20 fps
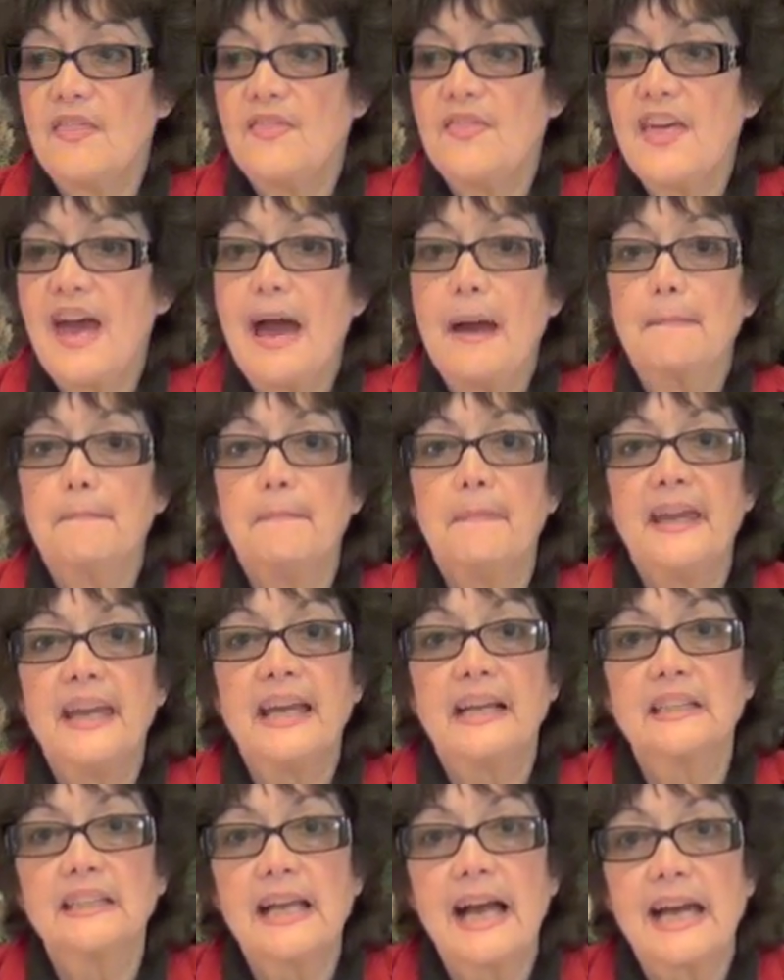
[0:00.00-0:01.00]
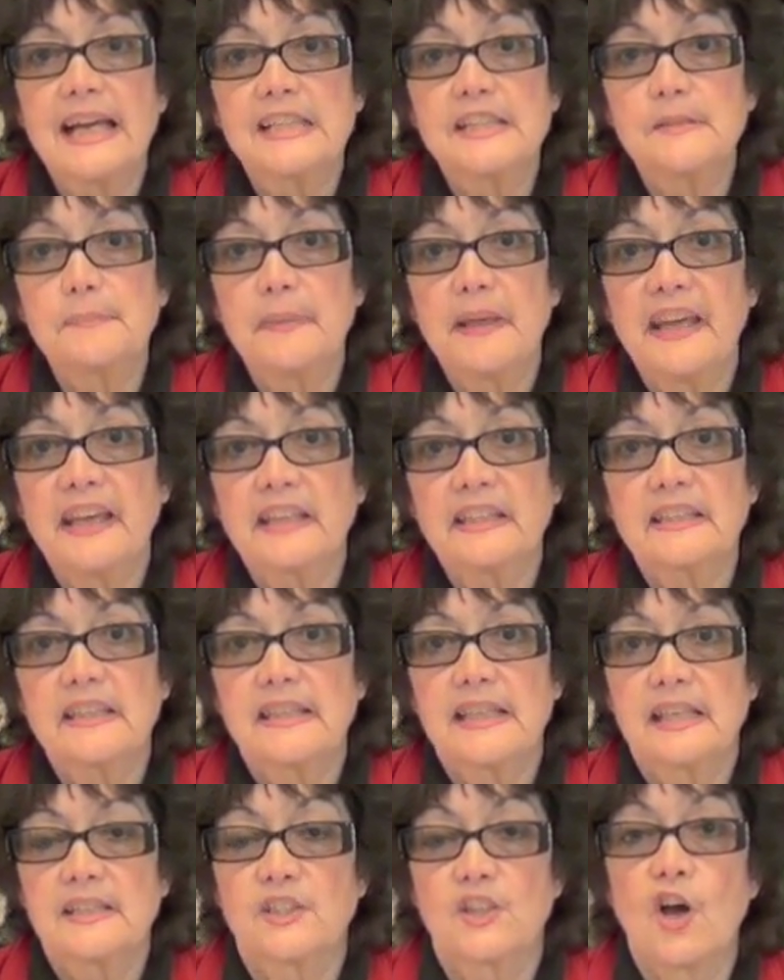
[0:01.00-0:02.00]
that male
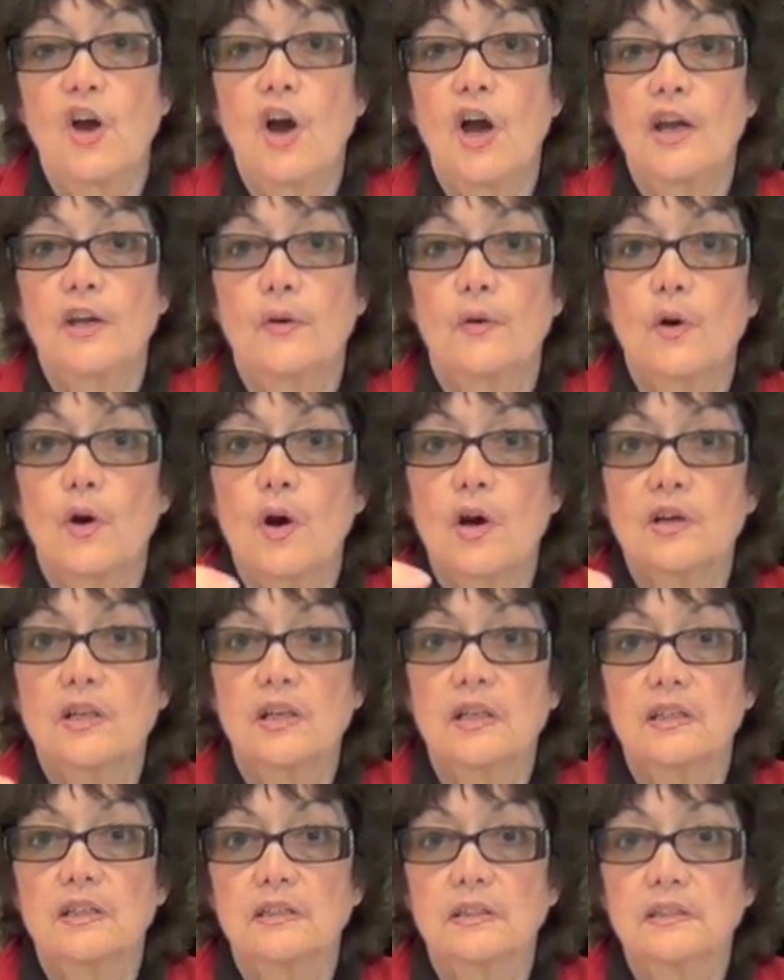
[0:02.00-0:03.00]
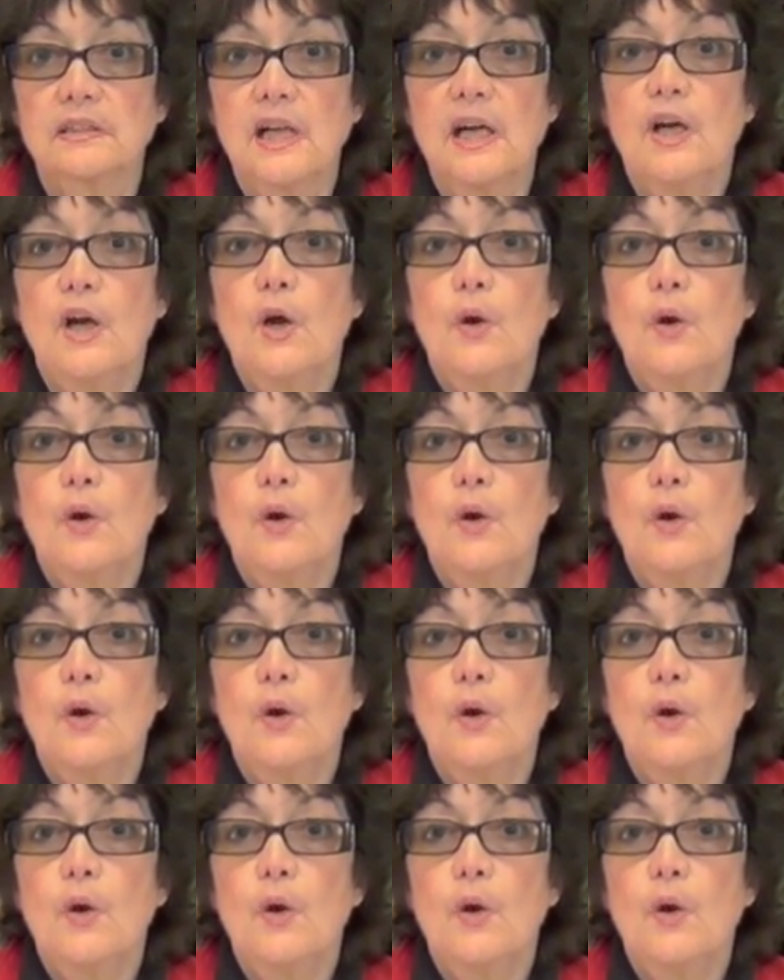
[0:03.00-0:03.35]
aspect that's hierarchical.